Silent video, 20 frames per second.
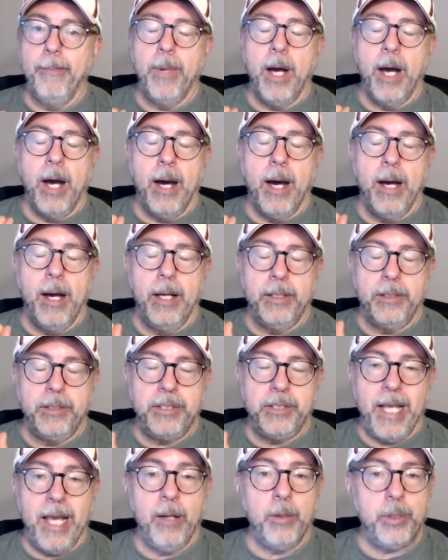uh,
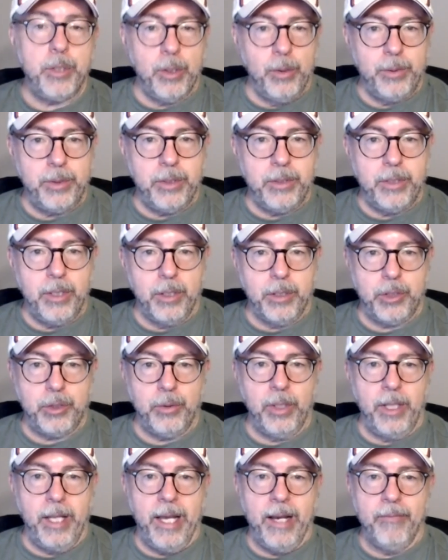Dow Jones
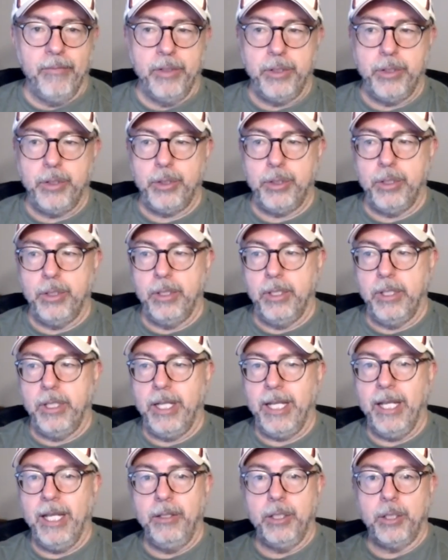Industrial Average
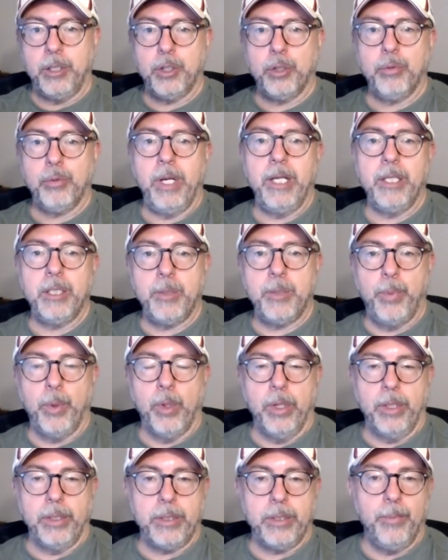and the
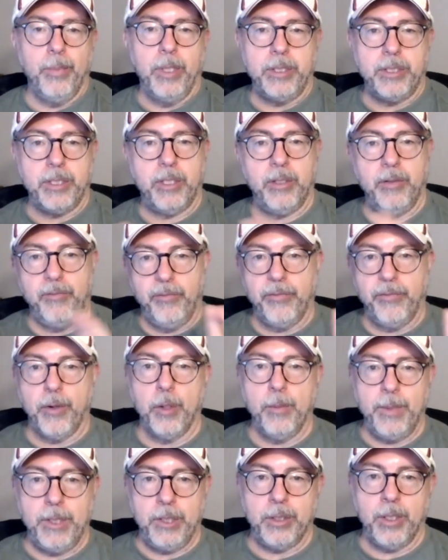transports must
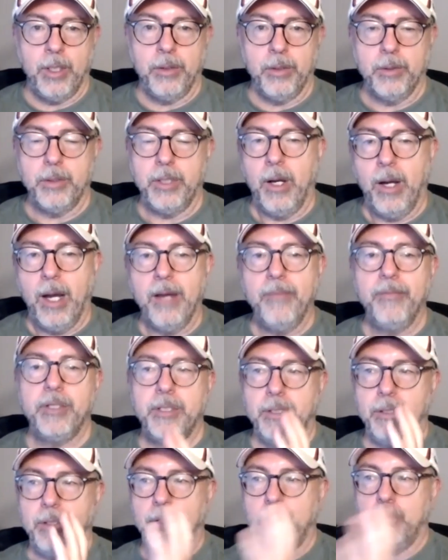confirm each other. Now,
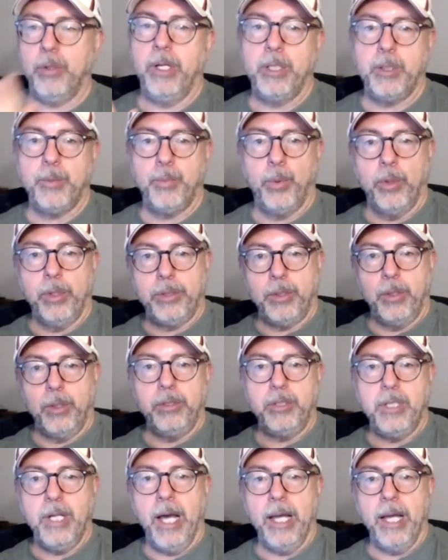obviously, the transports are
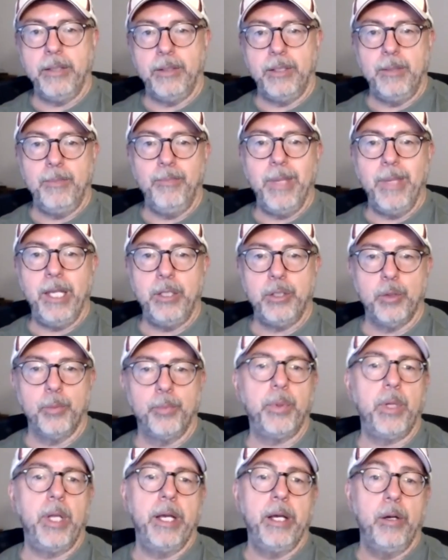not the major
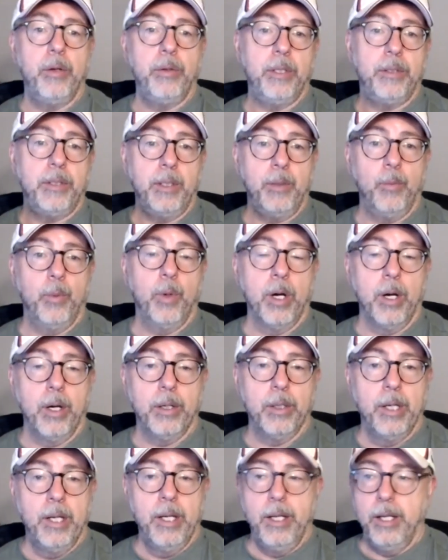player that they were
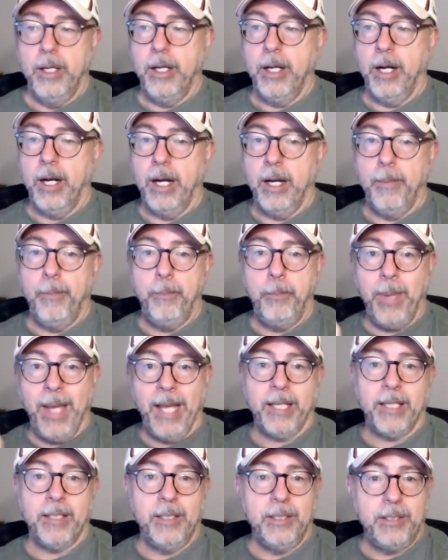Uh,
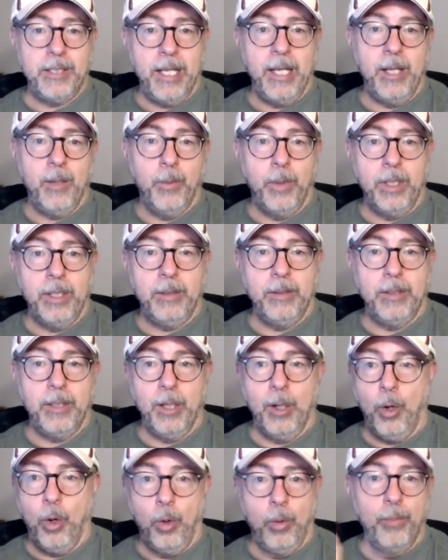back in the day when
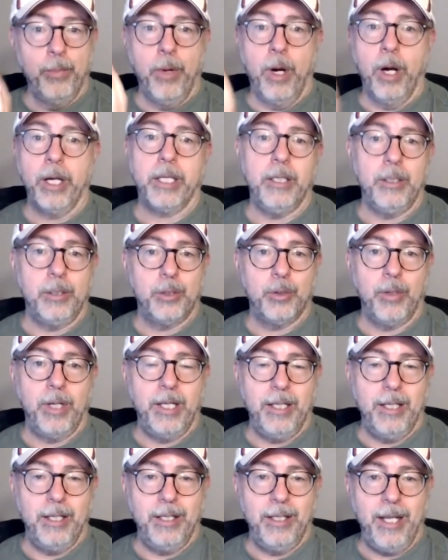the whole market
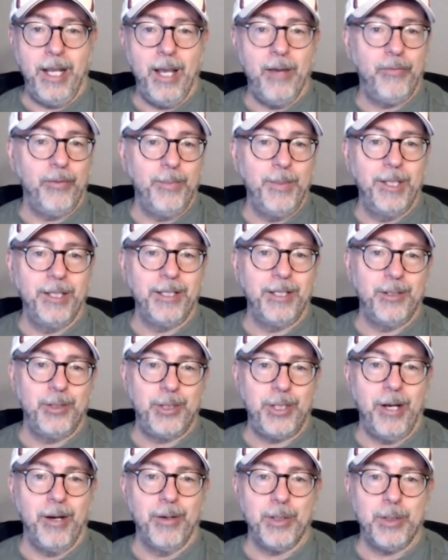traded half a million
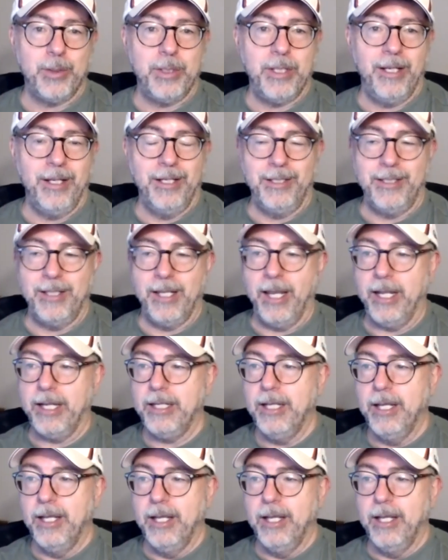shares in a day,